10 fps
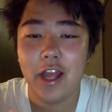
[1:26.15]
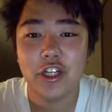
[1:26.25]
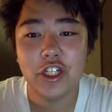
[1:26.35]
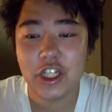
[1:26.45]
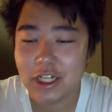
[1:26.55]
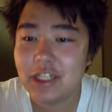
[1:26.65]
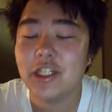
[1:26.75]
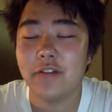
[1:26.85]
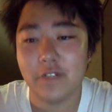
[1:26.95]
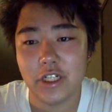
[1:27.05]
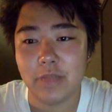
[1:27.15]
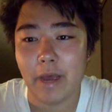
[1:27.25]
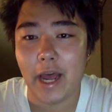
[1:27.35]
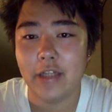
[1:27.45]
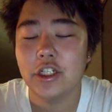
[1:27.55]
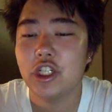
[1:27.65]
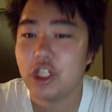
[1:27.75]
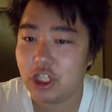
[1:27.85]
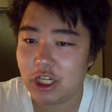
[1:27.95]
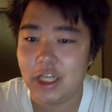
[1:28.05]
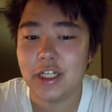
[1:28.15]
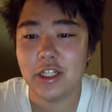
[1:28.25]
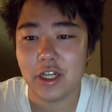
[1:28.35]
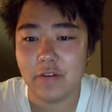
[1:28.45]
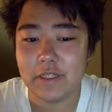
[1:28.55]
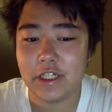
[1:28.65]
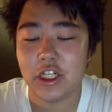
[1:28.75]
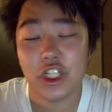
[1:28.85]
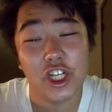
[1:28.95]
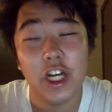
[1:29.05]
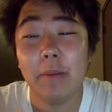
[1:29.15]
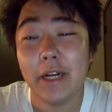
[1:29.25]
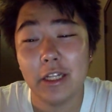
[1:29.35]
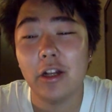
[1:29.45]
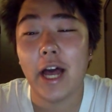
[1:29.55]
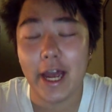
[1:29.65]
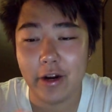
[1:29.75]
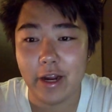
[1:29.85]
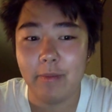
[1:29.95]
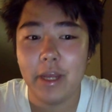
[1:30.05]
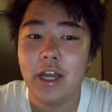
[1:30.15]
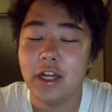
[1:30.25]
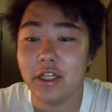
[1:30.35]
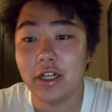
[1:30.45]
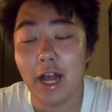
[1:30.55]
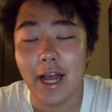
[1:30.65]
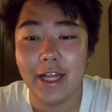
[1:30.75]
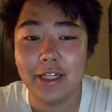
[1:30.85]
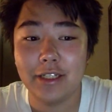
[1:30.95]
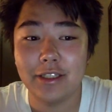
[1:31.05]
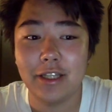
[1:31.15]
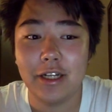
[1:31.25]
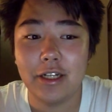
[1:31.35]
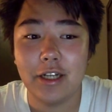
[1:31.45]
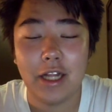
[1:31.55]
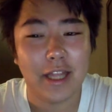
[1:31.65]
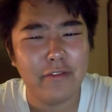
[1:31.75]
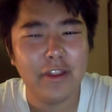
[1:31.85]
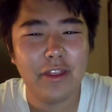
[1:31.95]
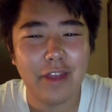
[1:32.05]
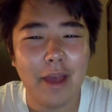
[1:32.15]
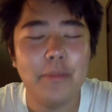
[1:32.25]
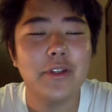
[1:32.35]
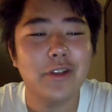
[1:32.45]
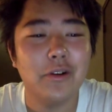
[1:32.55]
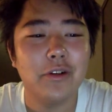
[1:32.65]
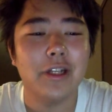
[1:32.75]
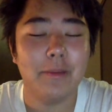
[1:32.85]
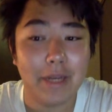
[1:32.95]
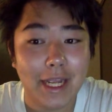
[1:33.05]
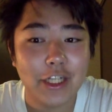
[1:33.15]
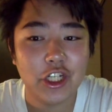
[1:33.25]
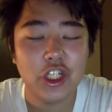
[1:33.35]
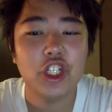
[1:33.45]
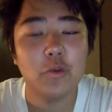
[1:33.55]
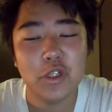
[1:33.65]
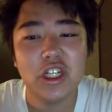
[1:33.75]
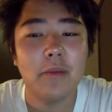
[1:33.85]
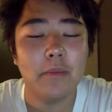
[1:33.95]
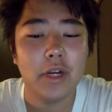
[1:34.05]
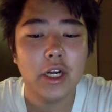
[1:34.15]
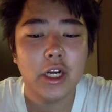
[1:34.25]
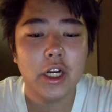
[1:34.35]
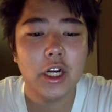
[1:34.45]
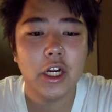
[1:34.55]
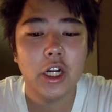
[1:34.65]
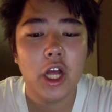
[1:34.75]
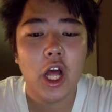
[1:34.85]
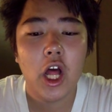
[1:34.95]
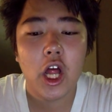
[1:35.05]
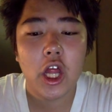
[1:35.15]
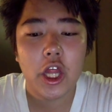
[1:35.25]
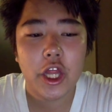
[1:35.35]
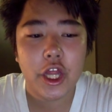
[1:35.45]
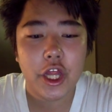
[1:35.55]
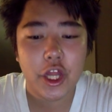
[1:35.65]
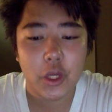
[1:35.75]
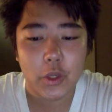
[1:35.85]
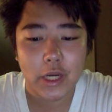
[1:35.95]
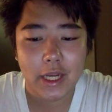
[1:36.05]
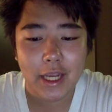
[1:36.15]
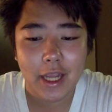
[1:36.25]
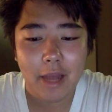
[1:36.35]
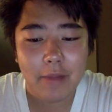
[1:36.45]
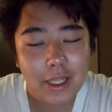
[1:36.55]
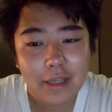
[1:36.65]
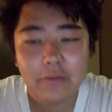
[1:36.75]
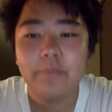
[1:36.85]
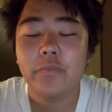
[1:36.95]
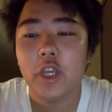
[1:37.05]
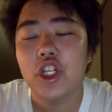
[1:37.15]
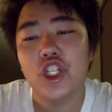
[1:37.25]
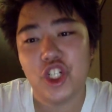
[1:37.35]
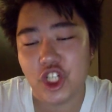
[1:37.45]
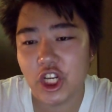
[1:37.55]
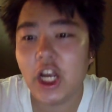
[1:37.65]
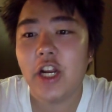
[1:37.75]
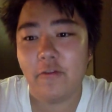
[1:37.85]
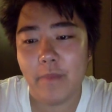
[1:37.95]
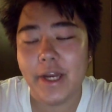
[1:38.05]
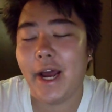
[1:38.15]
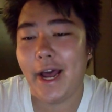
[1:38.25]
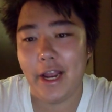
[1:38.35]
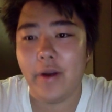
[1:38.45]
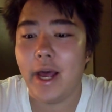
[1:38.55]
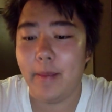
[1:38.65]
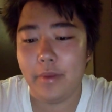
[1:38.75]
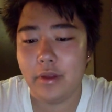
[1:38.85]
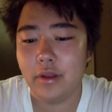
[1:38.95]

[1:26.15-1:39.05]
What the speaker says: She deserved her spot. She deserves it. She could have been a little higher up. At the 11th episode, Elimination, she was number 3, I believe. She could have been higher up.